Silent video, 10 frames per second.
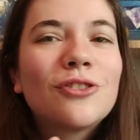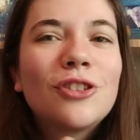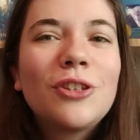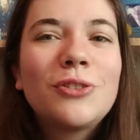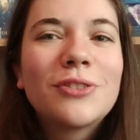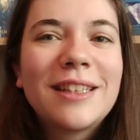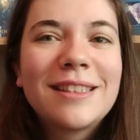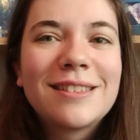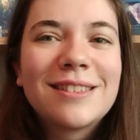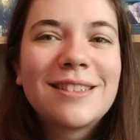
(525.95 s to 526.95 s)

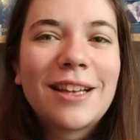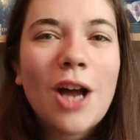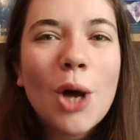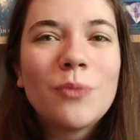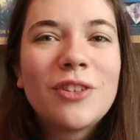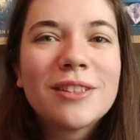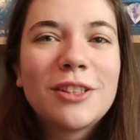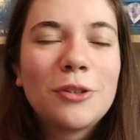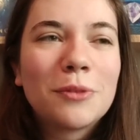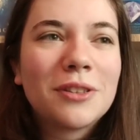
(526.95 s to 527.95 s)
children's, like, obvious
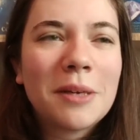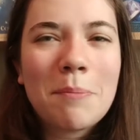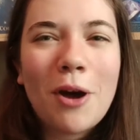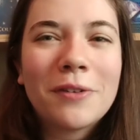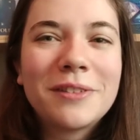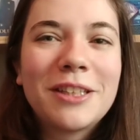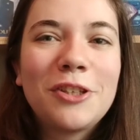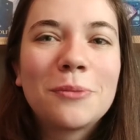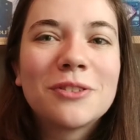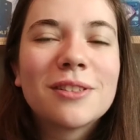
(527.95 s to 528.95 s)
humor, like bodily
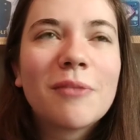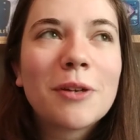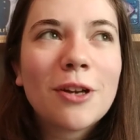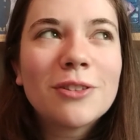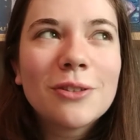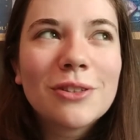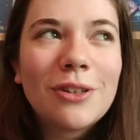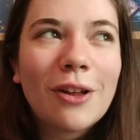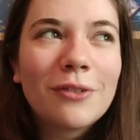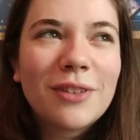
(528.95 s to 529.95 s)
humor and stuff, but it also has a
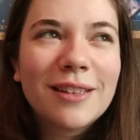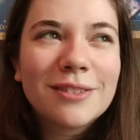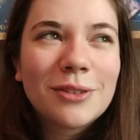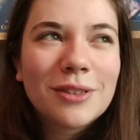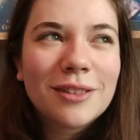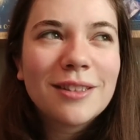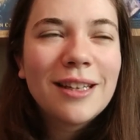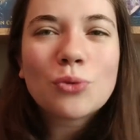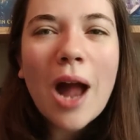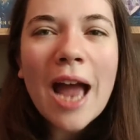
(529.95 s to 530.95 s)
lot of, like, sort of
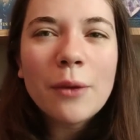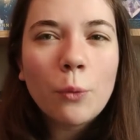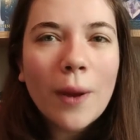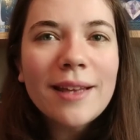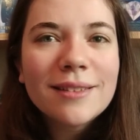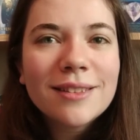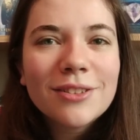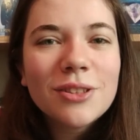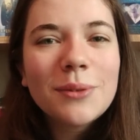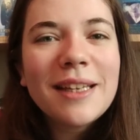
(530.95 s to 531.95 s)
dry wit
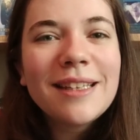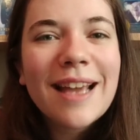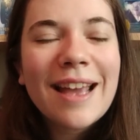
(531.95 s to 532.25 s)
to it,